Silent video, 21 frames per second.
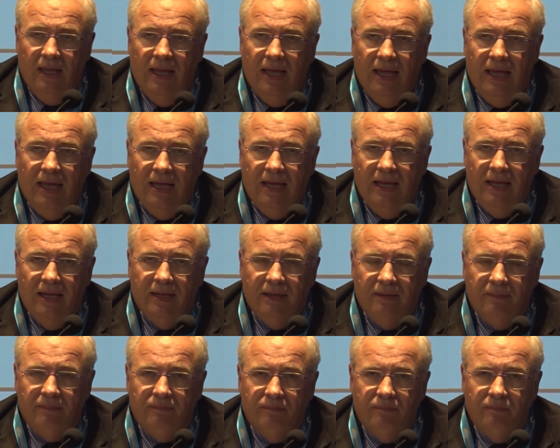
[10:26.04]

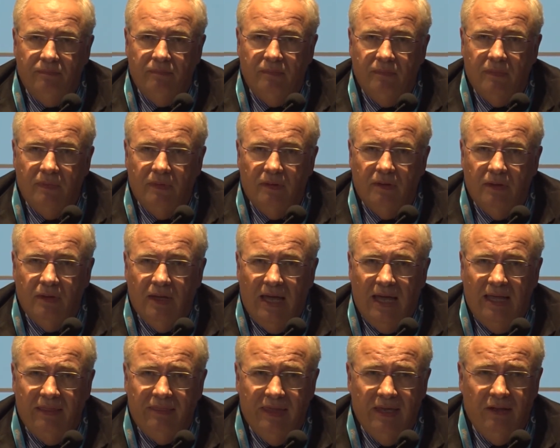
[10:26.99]

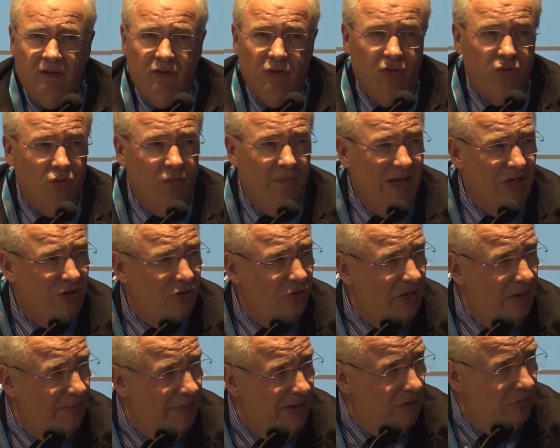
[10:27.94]
I think you
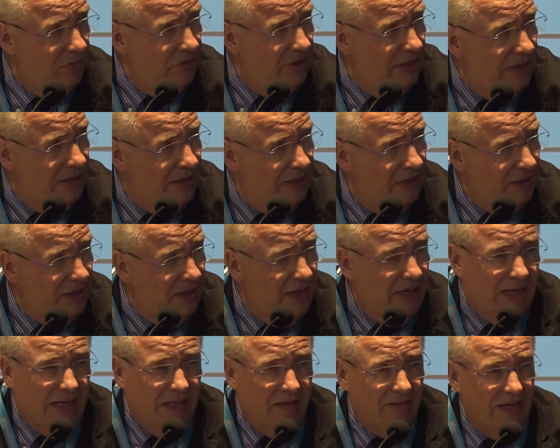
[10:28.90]
mentioned about the
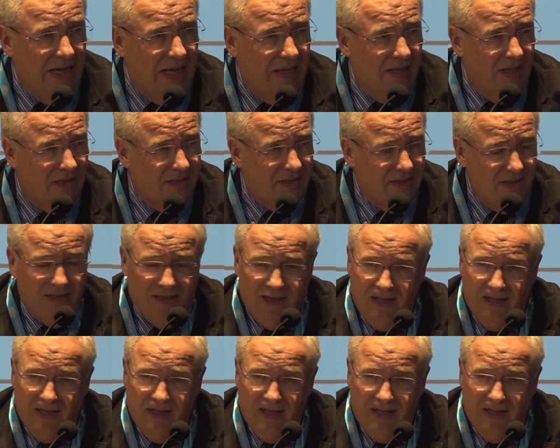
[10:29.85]
clinical trials.